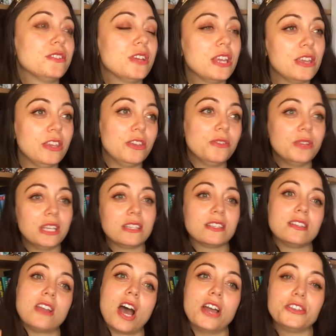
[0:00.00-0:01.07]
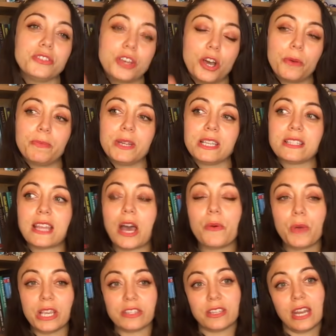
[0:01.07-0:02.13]
you need to not do the openings
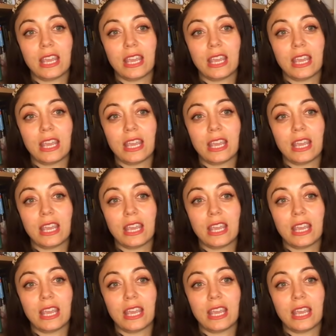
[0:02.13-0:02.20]
that way so